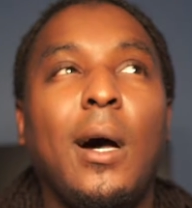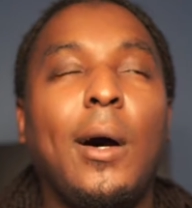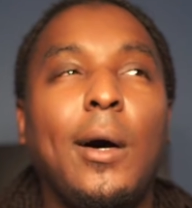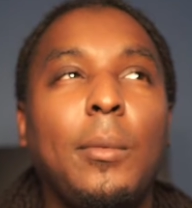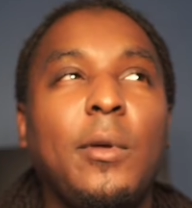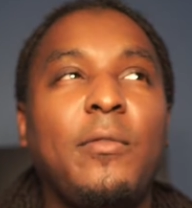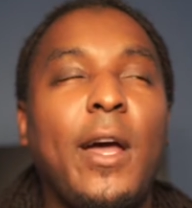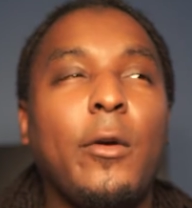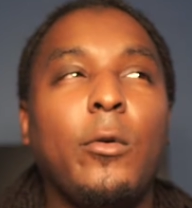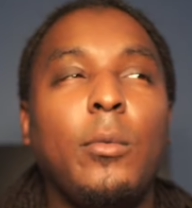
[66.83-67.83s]
Um, if
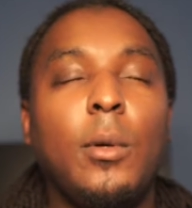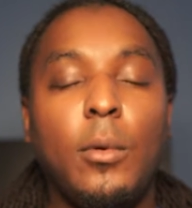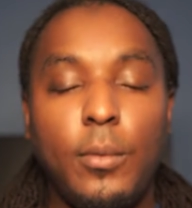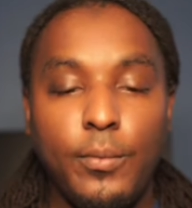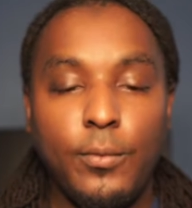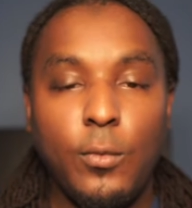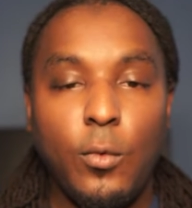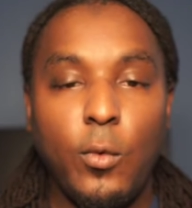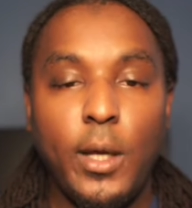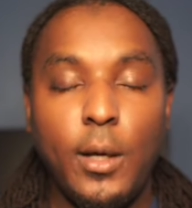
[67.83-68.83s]
I can remember,
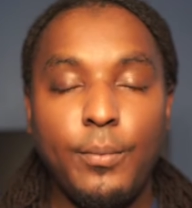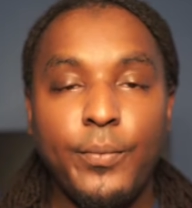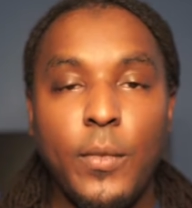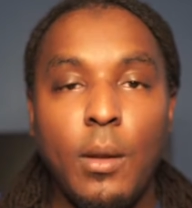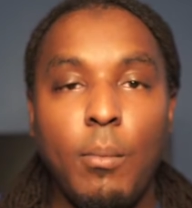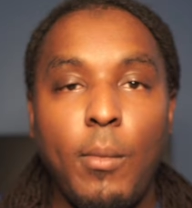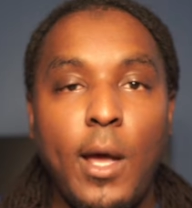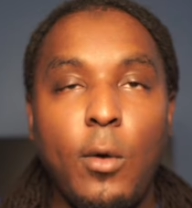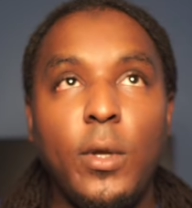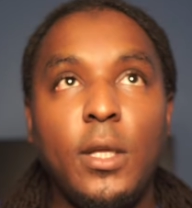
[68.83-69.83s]
well,
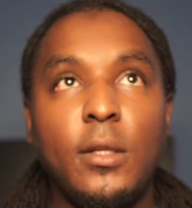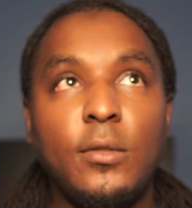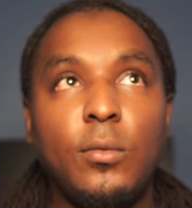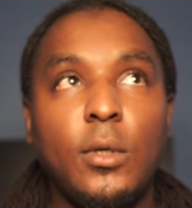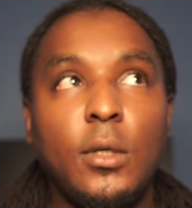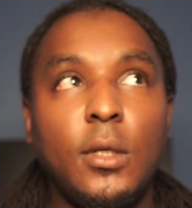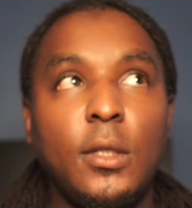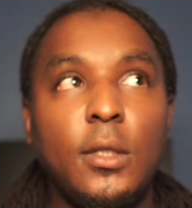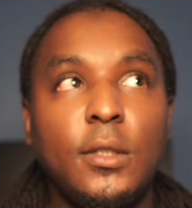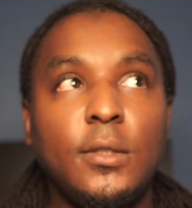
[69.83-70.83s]
my weakness
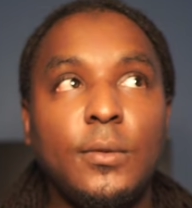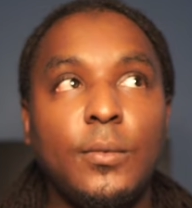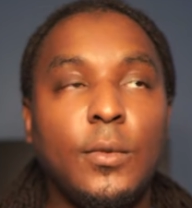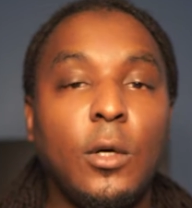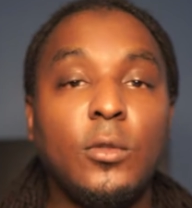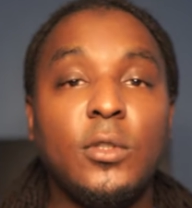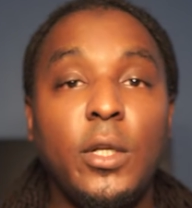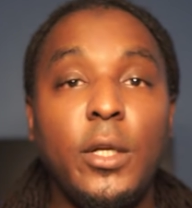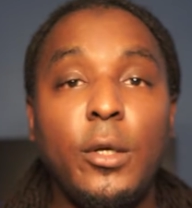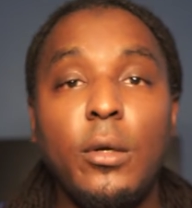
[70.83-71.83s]
was those
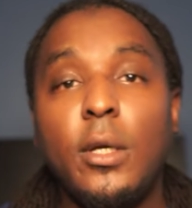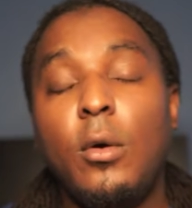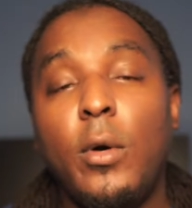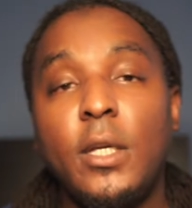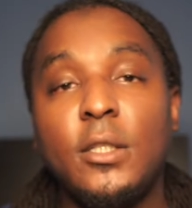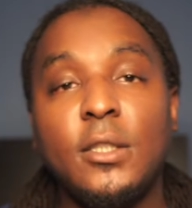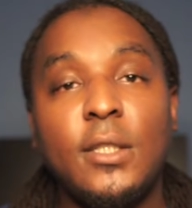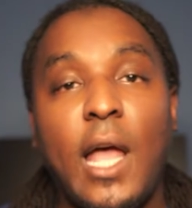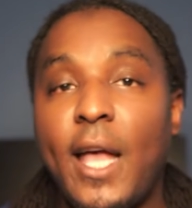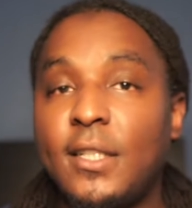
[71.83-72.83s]
linear
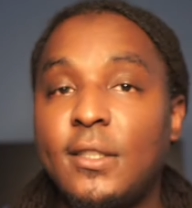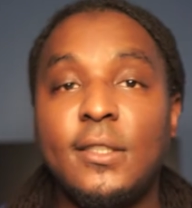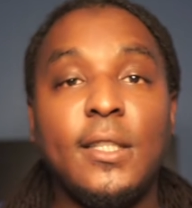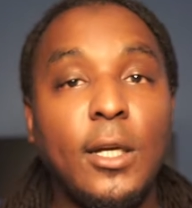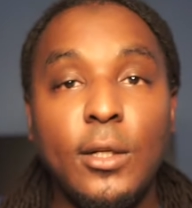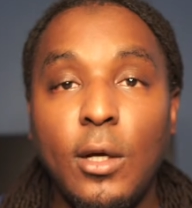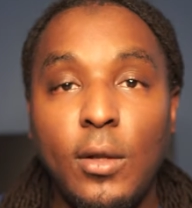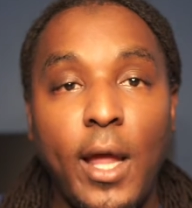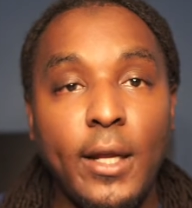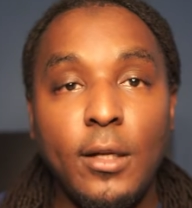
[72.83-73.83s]
equations, I still
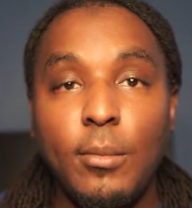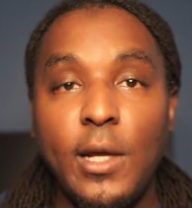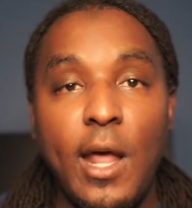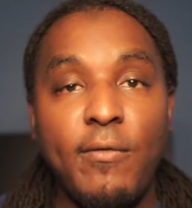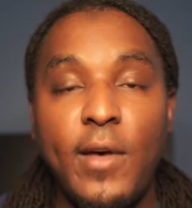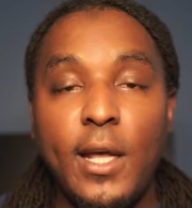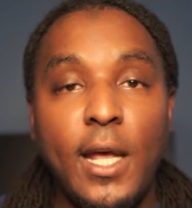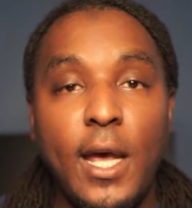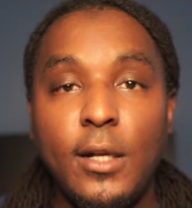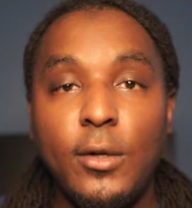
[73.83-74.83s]
don't like them, but I find
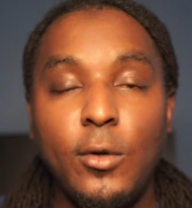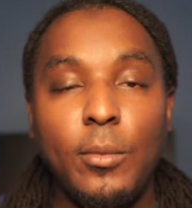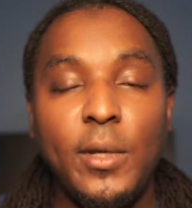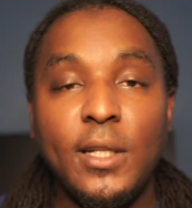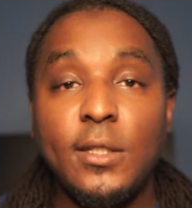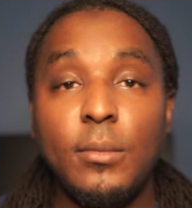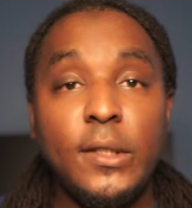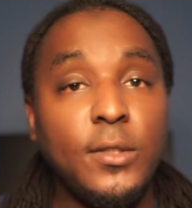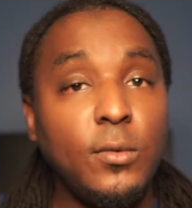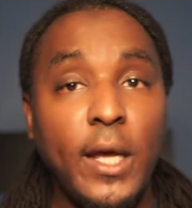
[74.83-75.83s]
out how to do them. It took
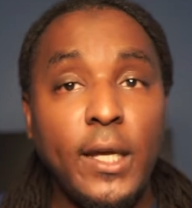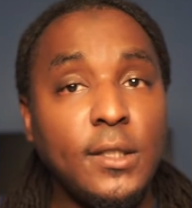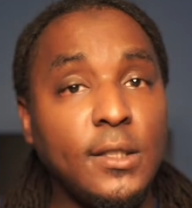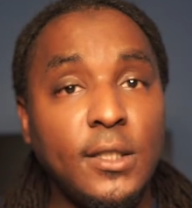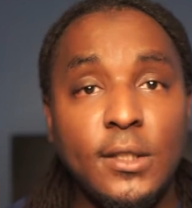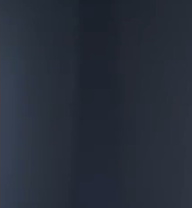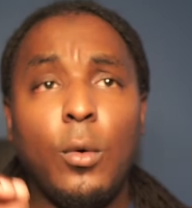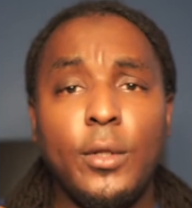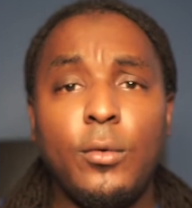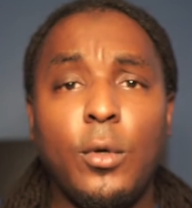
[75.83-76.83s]
me two days of just
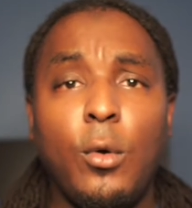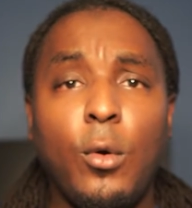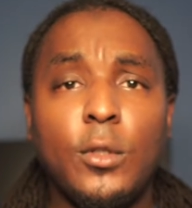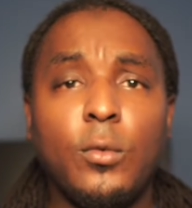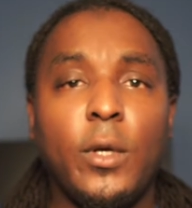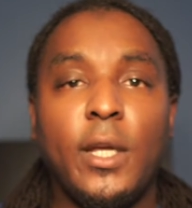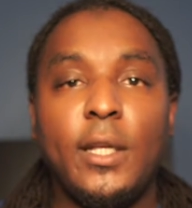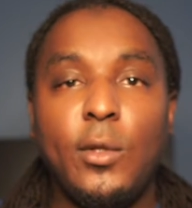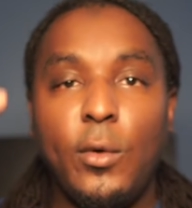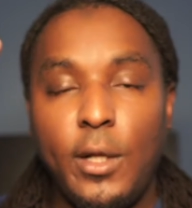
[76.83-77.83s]
going through the coursework
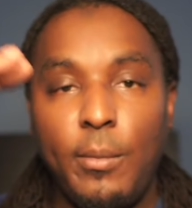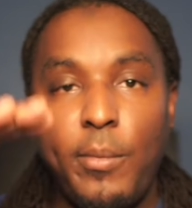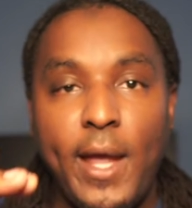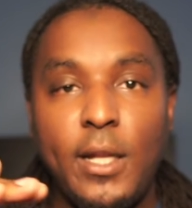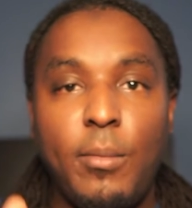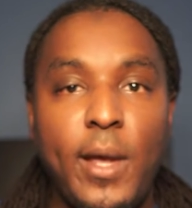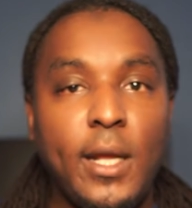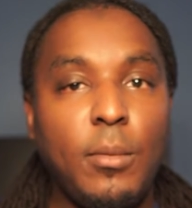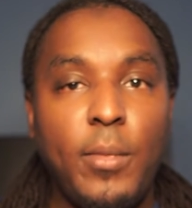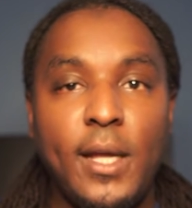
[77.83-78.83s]
and doing it back to
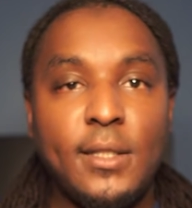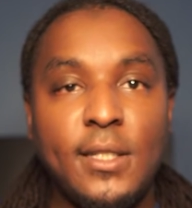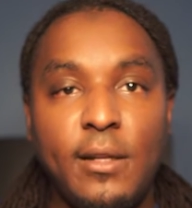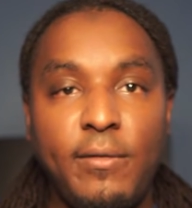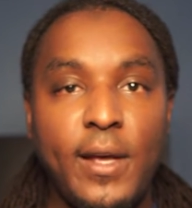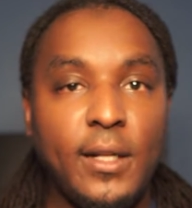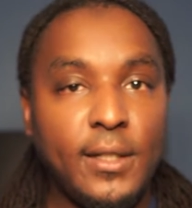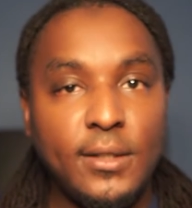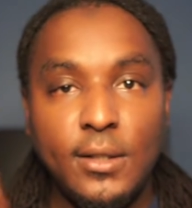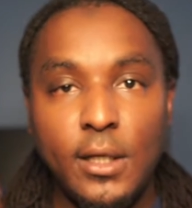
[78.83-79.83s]
back to back till it
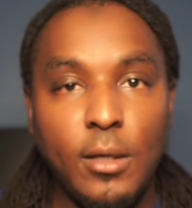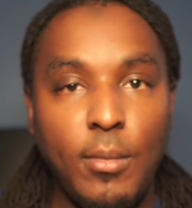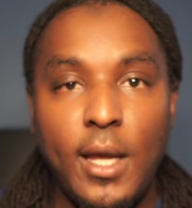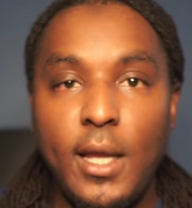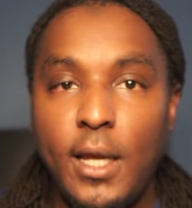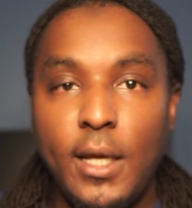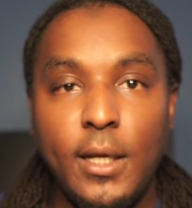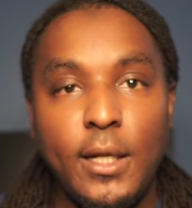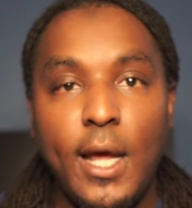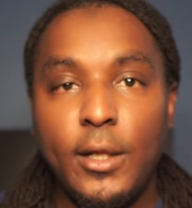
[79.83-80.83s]
finally stuck in my
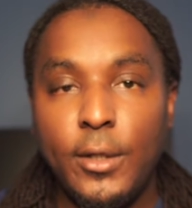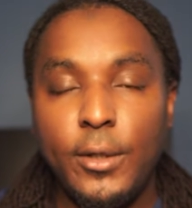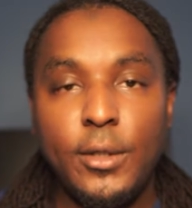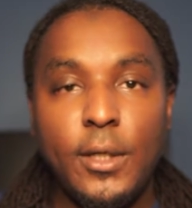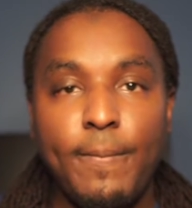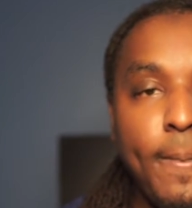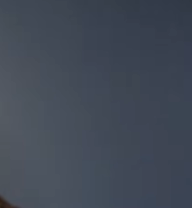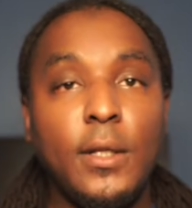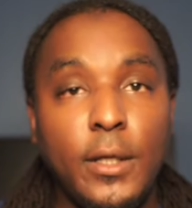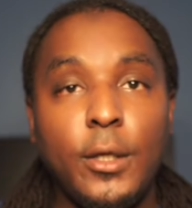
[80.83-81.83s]
head and I learned it.
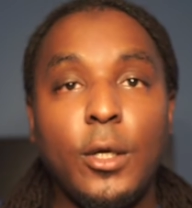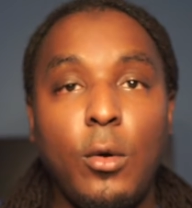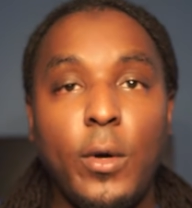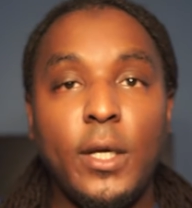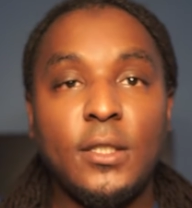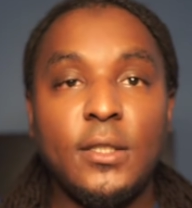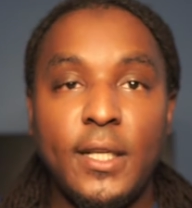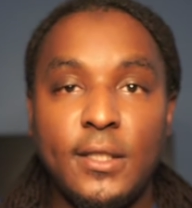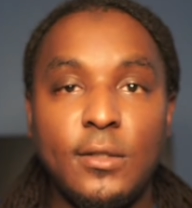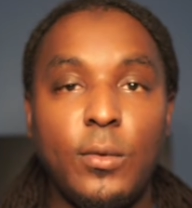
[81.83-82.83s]
The linear equation,
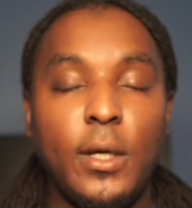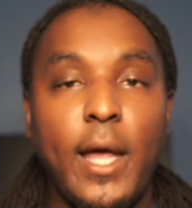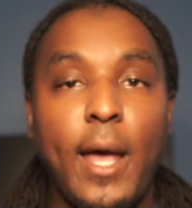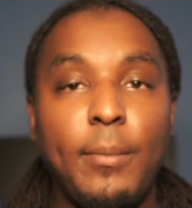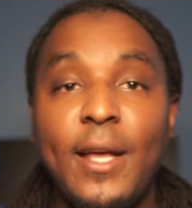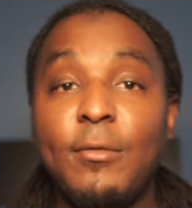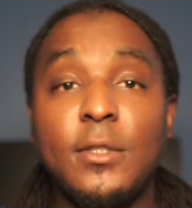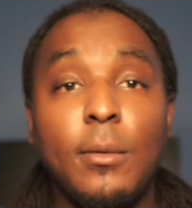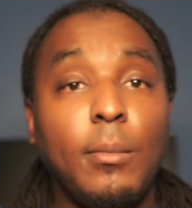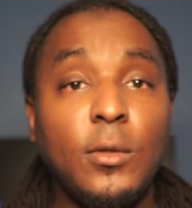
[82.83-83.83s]
this is what got, that
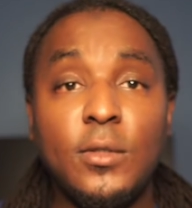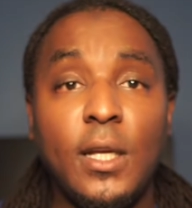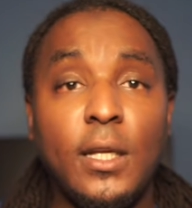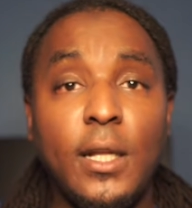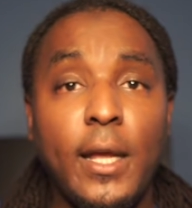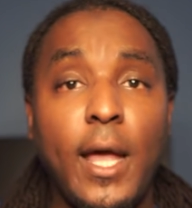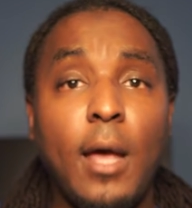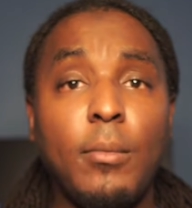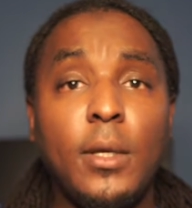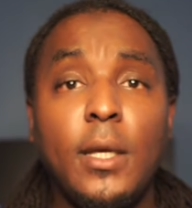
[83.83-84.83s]
was the most thing that
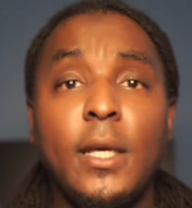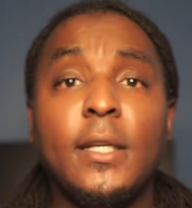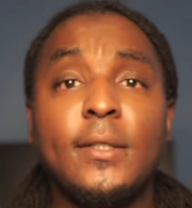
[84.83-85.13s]
got me.